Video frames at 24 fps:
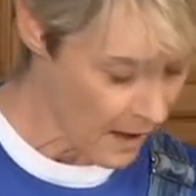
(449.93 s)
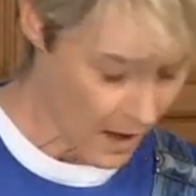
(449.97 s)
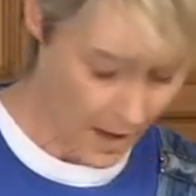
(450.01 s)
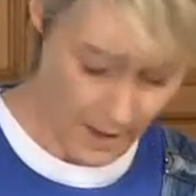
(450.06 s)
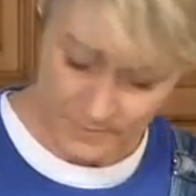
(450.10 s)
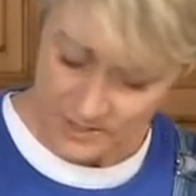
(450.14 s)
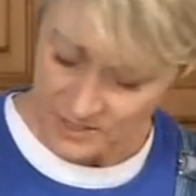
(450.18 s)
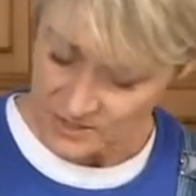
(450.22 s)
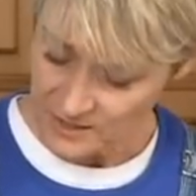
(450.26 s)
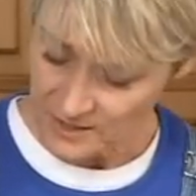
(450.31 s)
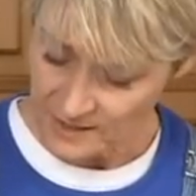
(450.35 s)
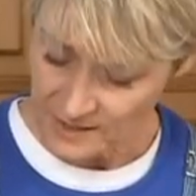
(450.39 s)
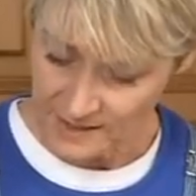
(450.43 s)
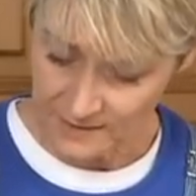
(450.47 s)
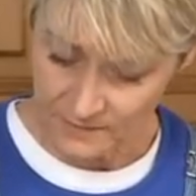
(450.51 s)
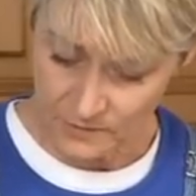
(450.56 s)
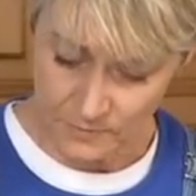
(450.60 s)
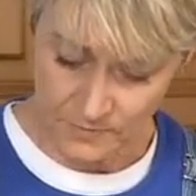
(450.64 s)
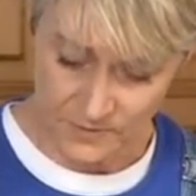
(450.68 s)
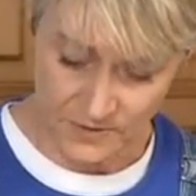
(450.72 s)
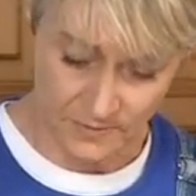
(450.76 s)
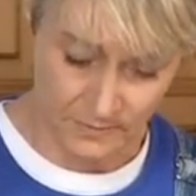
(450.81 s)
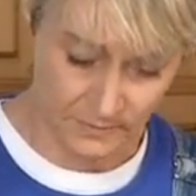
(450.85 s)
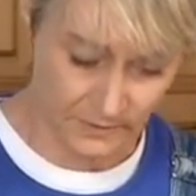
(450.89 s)
I'm just going to give
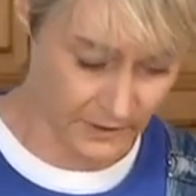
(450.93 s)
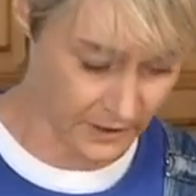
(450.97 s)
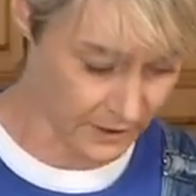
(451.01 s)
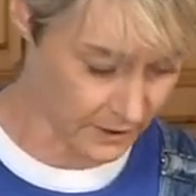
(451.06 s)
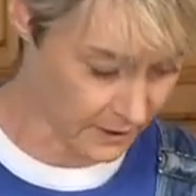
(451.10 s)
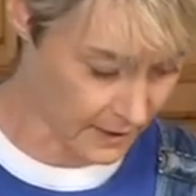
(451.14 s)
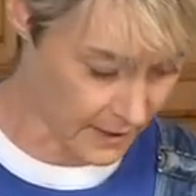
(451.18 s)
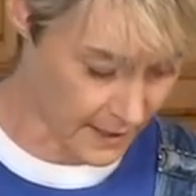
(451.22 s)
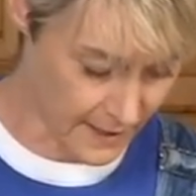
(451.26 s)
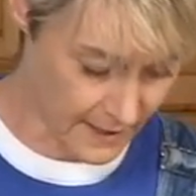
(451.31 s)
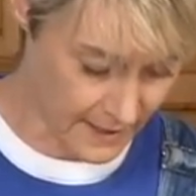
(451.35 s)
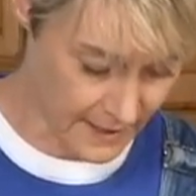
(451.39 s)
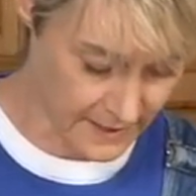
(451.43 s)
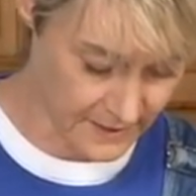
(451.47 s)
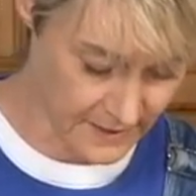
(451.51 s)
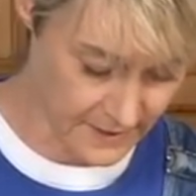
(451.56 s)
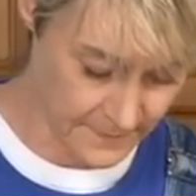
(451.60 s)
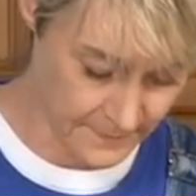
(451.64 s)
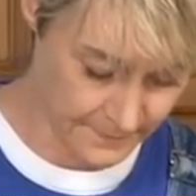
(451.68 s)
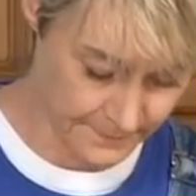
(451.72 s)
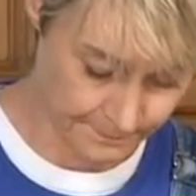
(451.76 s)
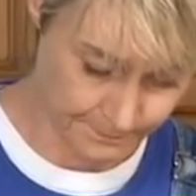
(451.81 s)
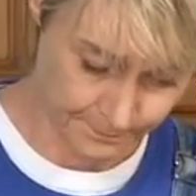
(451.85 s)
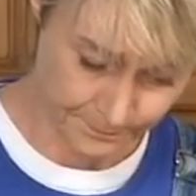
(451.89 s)
him some little eyes.